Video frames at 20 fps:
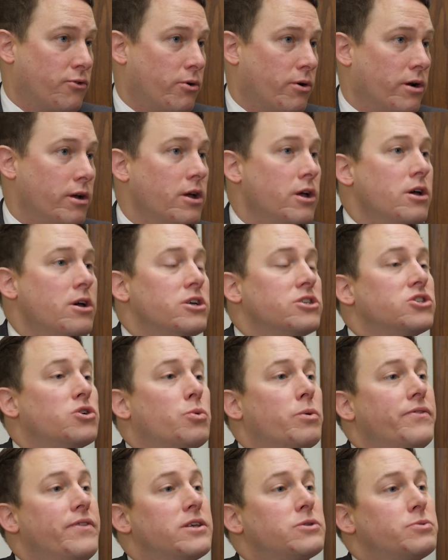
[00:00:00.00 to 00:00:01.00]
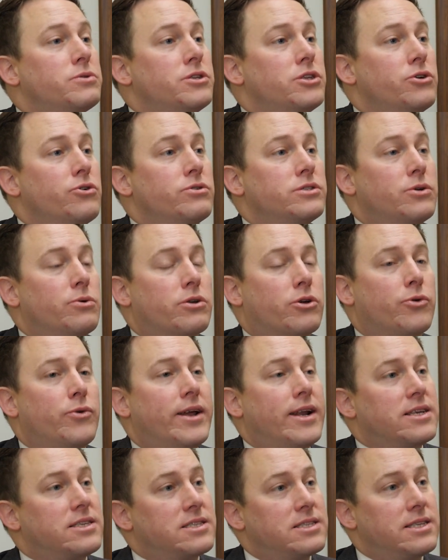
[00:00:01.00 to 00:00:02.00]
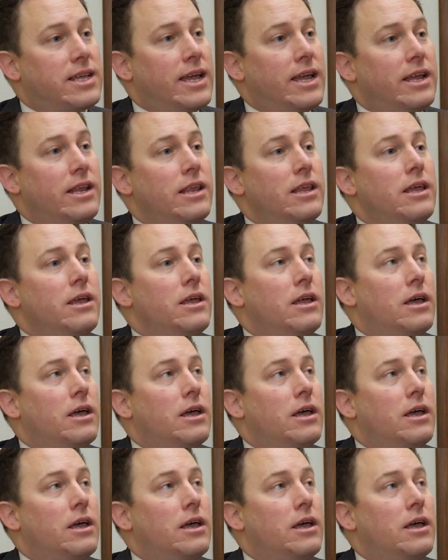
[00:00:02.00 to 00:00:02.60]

corps. So what this would do is it would create a state